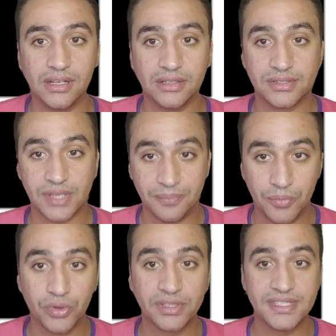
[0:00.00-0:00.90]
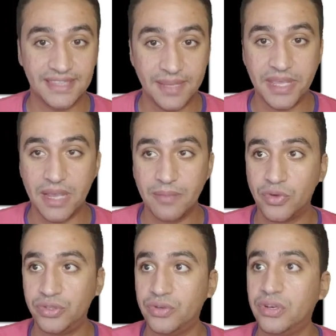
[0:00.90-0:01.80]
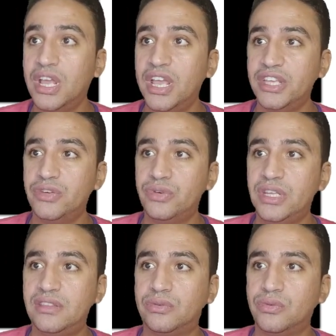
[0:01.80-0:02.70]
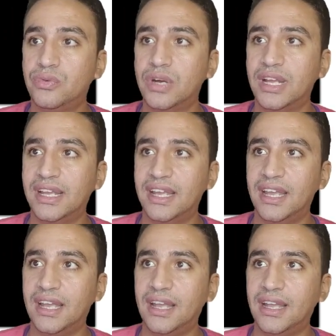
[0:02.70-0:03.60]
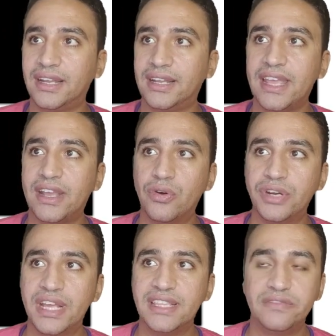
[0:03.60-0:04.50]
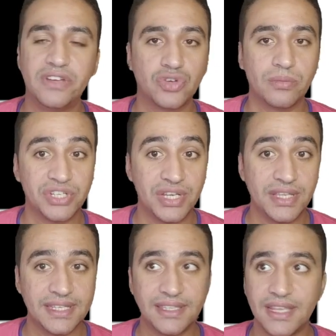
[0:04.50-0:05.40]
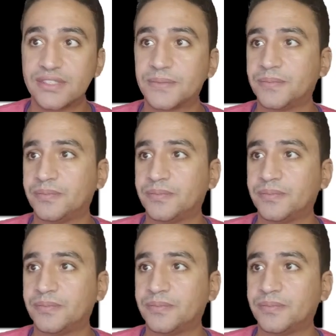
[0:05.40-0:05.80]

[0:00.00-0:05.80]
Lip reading: support the TPM module, you need to click on Edit Virtual Machine Settings